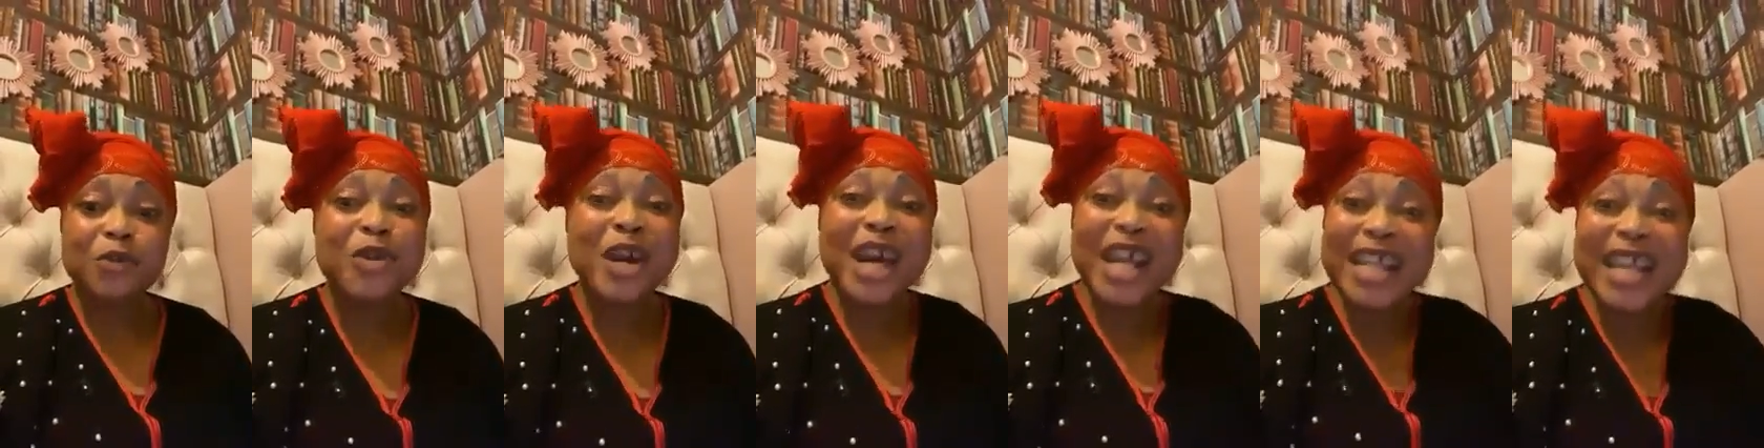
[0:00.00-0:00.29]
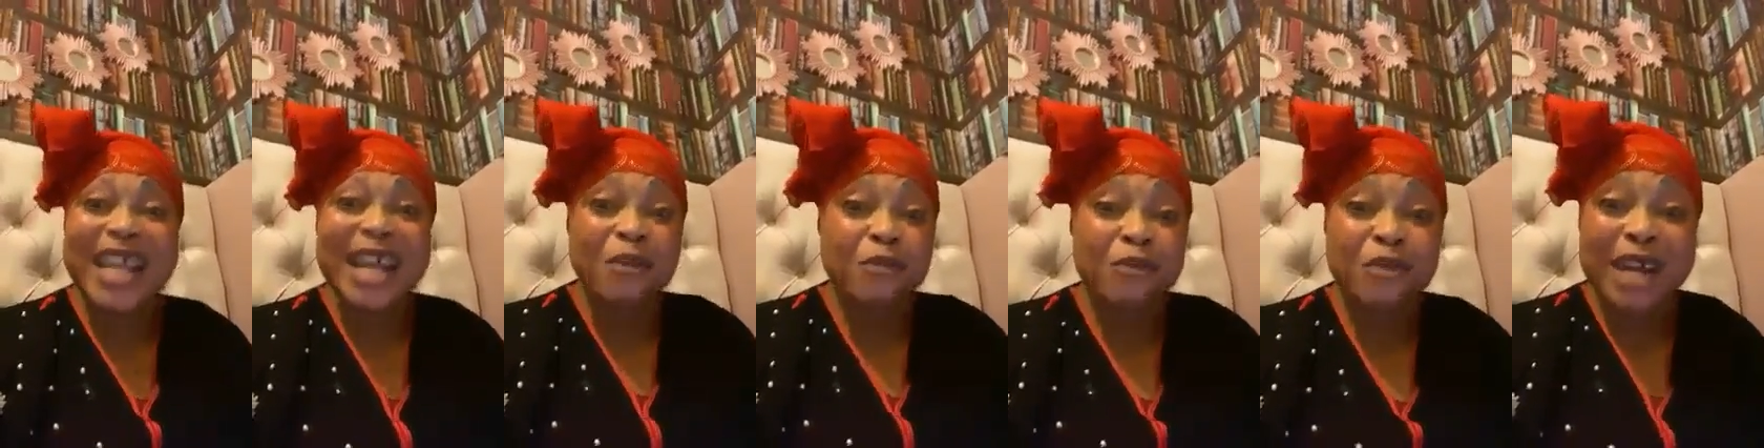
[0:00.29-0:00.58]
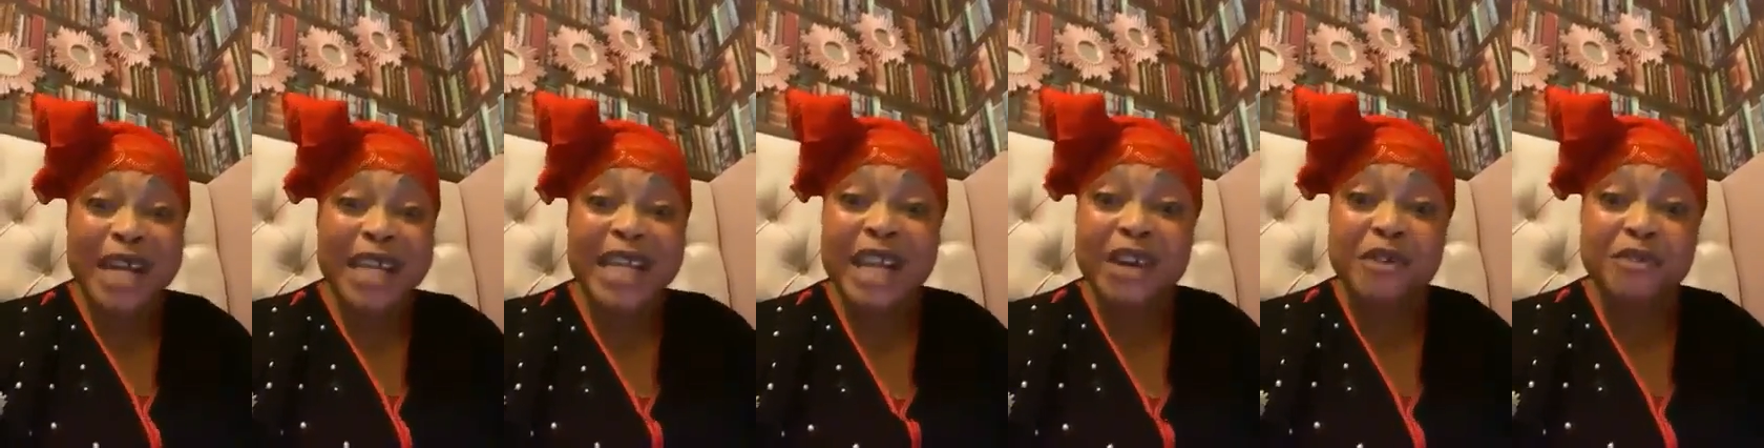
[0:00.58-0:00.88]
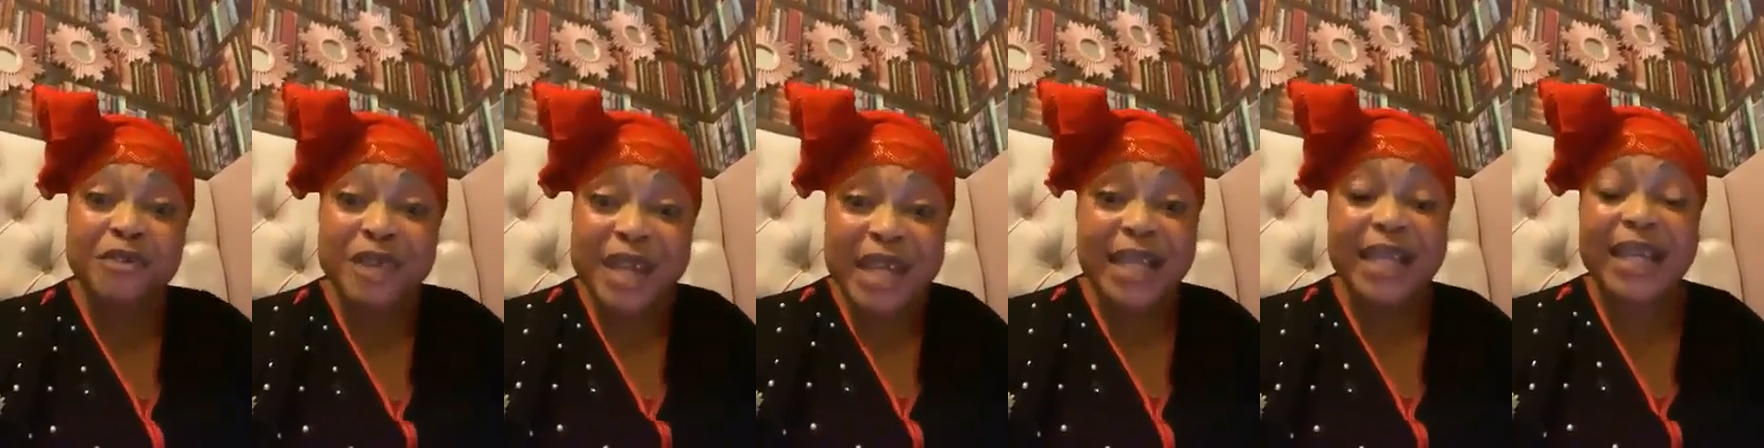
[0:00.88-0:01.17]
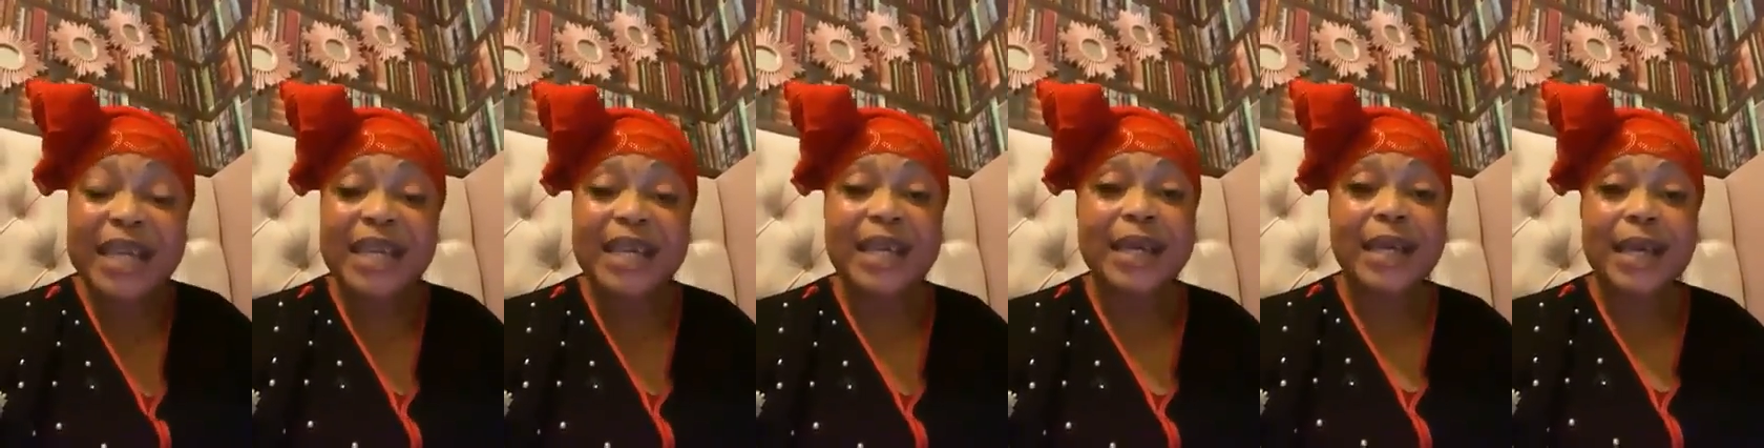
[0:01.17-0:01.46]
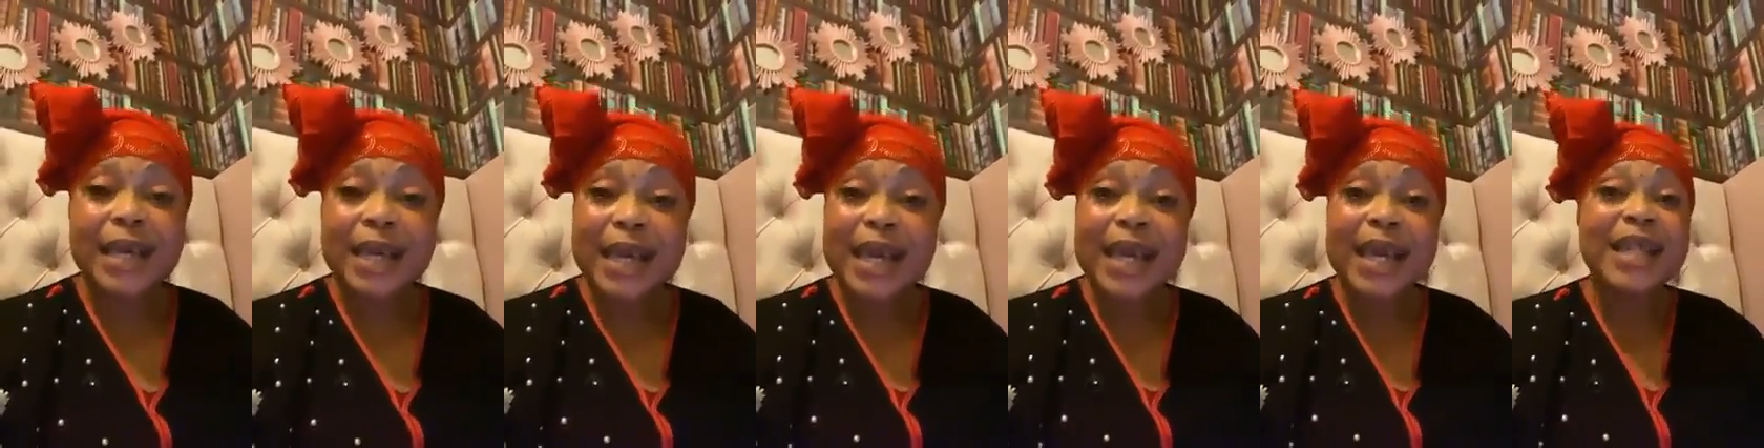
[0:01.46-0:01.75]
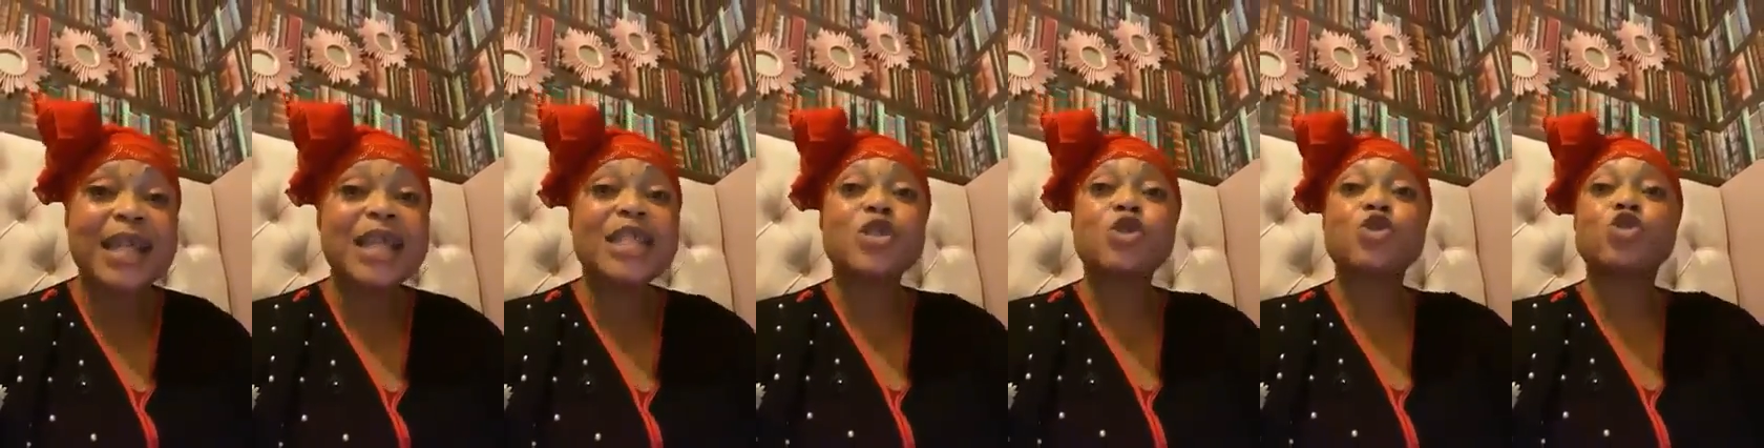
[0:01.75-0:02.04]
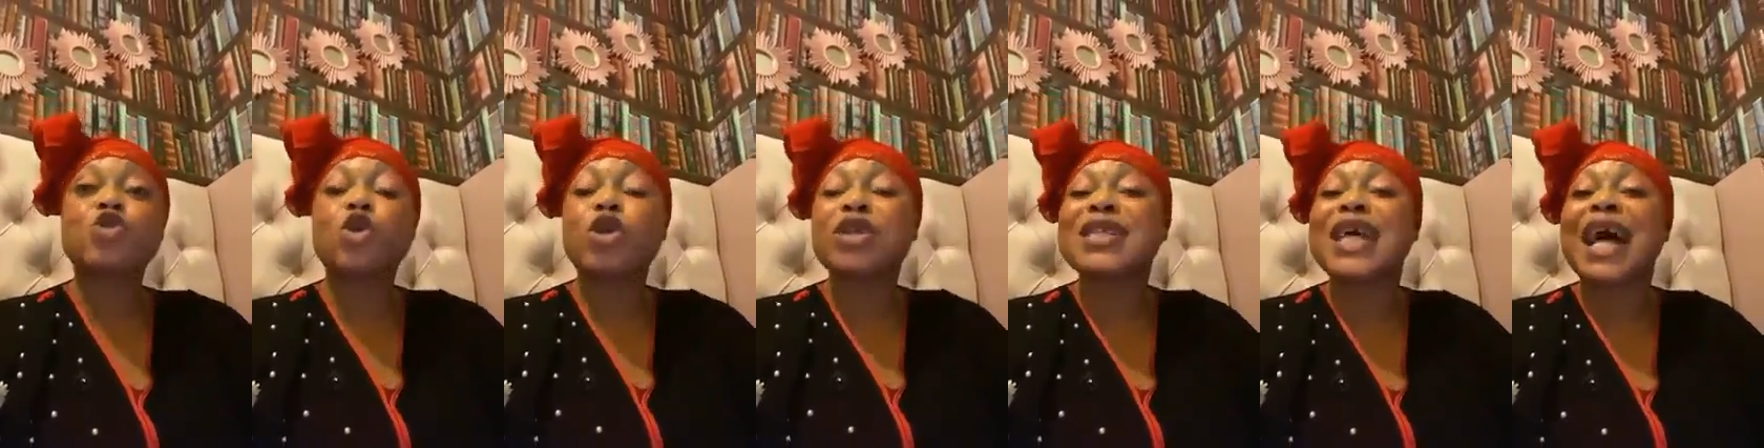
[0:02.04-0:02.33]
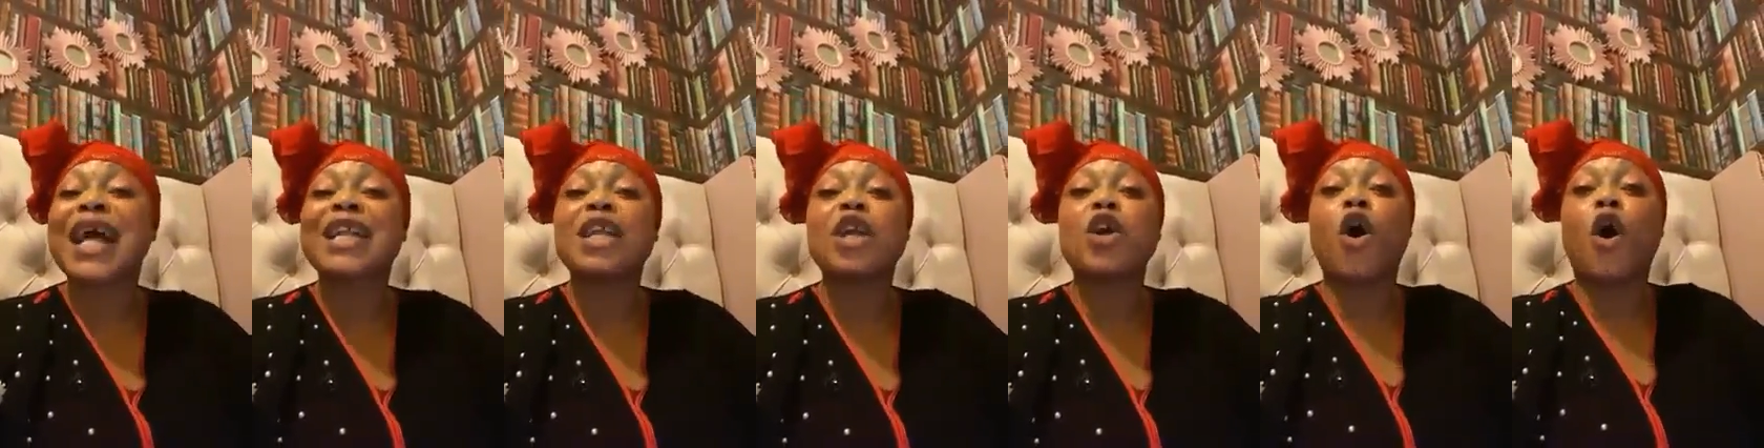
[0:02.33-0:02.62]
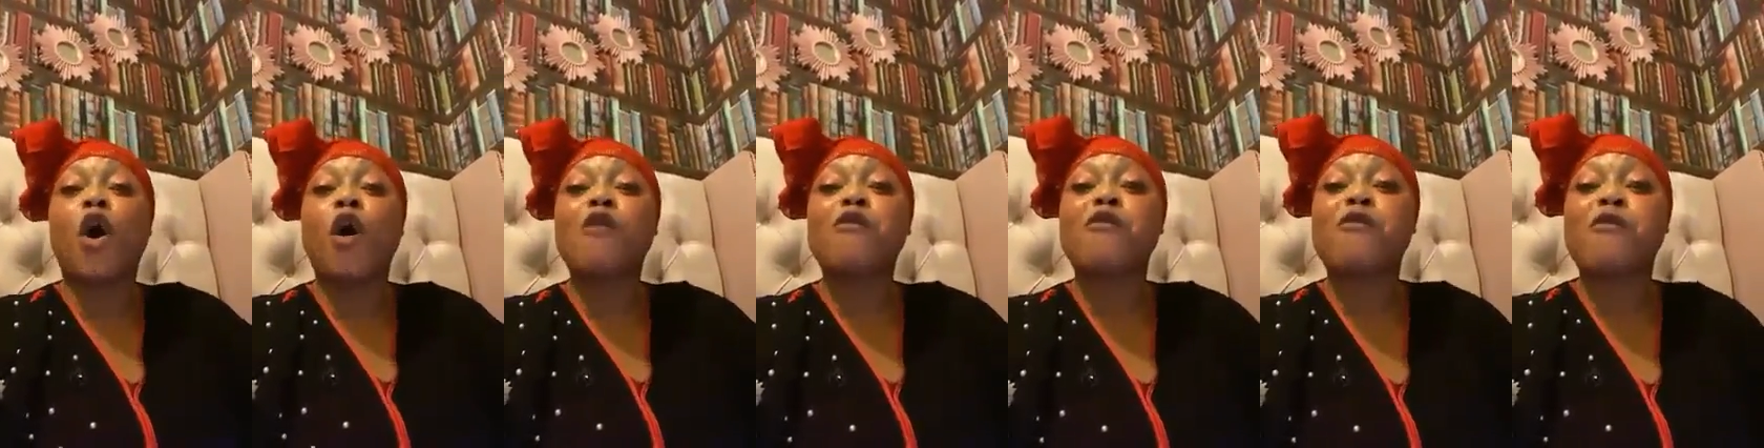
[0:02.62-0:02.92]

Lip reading: Really, really, really, it is totally